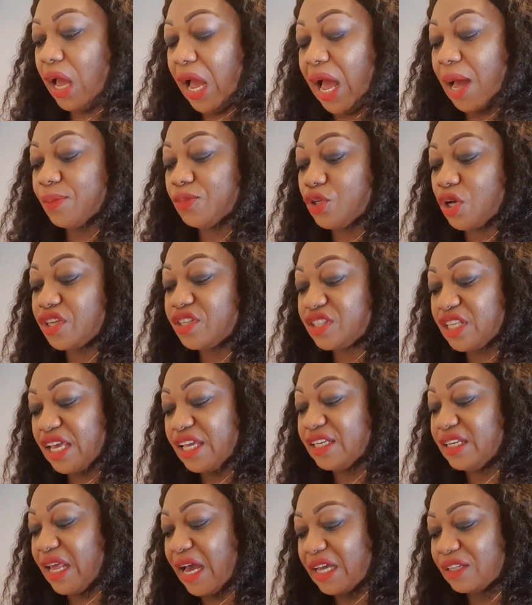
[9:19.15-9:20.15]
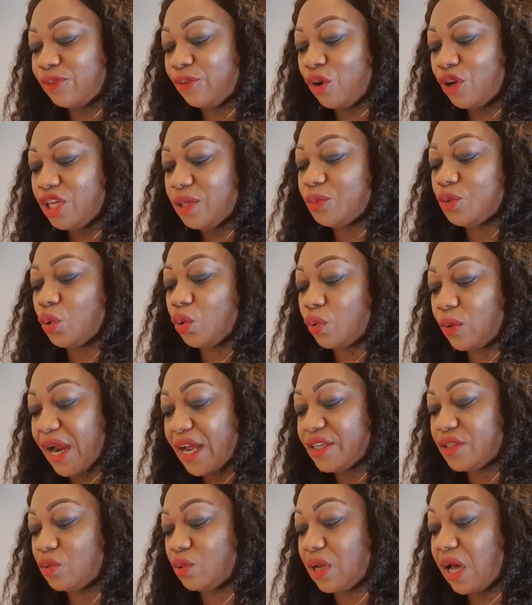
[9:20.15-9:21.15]
I'm just saying that for him to
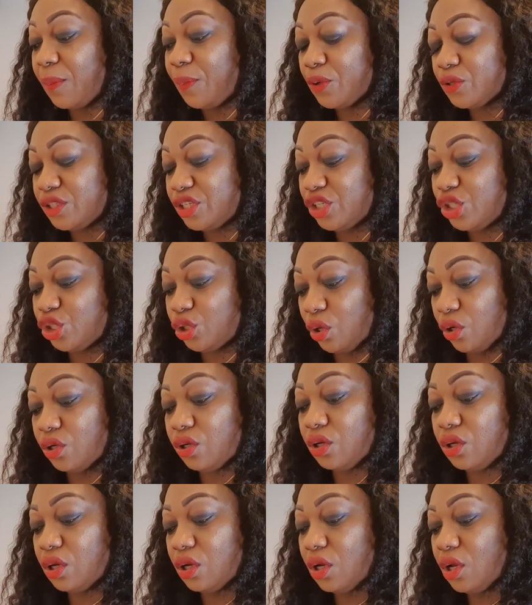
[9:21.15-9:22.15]
rise to that position,